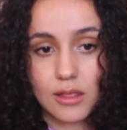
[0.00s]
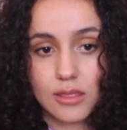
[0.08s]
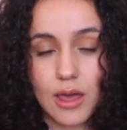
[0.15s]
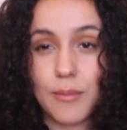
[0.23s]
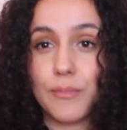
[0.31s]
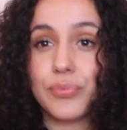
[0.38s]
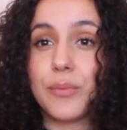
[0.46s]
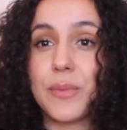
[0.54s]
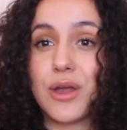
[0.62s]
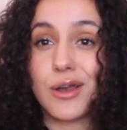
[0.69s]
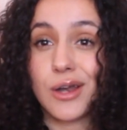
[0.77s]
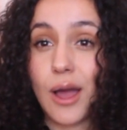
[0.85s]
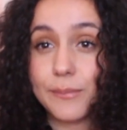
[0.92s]

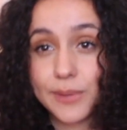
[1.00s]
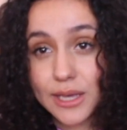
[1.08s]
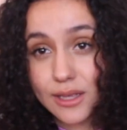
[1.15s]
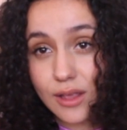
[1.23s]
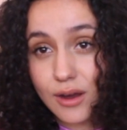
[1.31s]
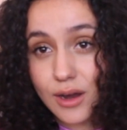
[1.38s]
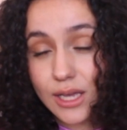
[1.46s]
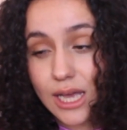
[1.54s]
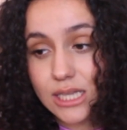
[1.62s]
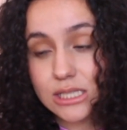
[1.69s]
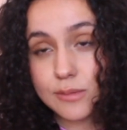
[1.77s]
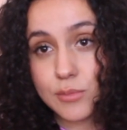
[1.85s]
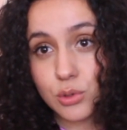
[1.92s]
parent not being there, I
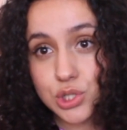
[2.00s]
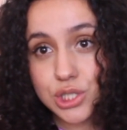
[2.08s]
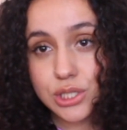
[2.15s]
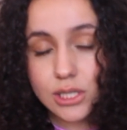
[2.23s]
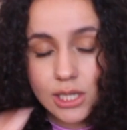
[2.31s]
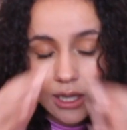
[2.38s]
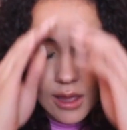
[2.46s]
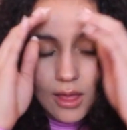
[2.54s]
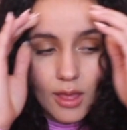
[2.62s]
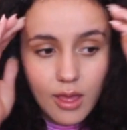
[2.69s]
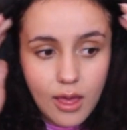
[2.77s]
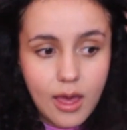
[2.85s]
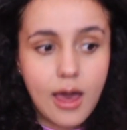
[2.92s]
guess, emotionally.
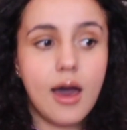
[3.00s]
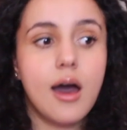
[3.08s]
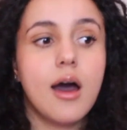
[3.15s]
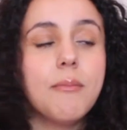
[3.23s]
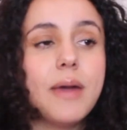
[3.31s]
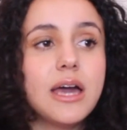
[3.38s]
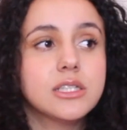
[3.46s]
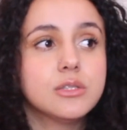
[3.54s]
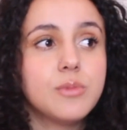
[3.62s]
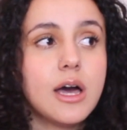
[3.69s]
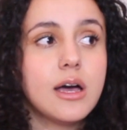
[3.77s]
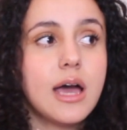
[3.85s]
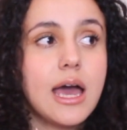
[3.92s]
As
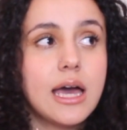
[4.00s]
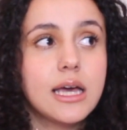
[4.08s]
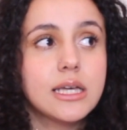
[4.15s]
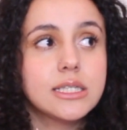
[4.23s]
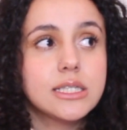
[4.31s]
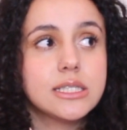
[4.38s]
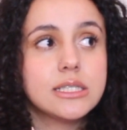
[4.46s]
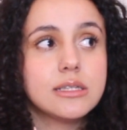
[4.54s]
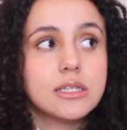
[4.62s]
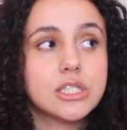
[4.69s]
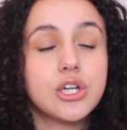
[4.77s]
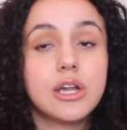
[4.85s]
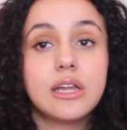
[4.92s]
well as
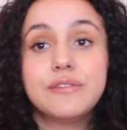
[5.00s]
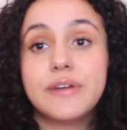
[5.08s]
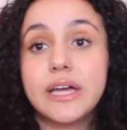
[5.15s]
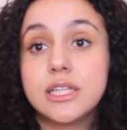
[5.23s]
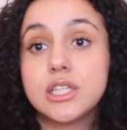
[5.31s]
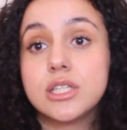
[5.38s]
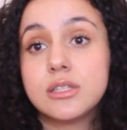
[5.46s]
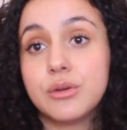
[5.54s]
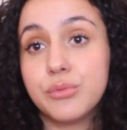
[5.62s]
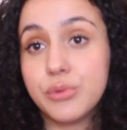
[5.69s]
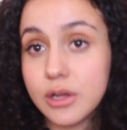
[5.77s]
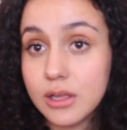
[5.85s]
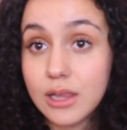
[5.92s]
starting fights
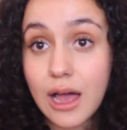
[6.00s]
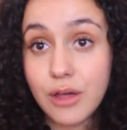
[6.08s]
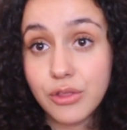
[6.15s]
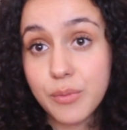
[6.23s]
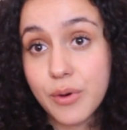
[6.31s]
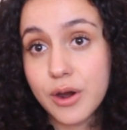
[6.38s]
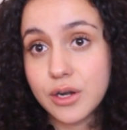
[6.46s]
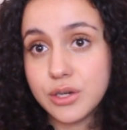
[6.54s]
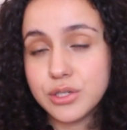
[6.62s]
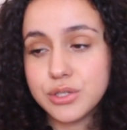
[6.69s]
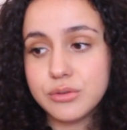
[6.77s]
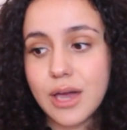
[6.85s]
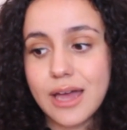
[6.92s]
will allow their
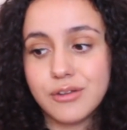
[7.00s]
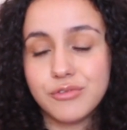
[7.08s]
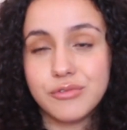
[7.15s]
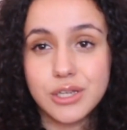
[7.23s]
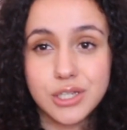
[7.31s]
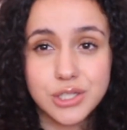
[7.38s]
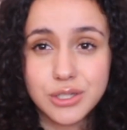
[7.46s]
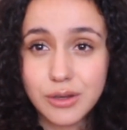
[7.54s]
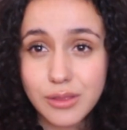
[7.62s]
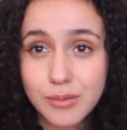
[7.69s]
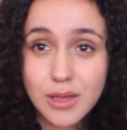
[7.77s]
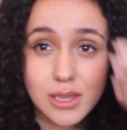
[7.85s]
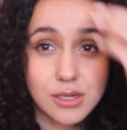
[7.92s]
partner to kind of reassure
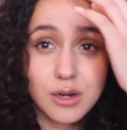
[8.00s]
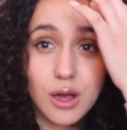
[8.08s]
them that they're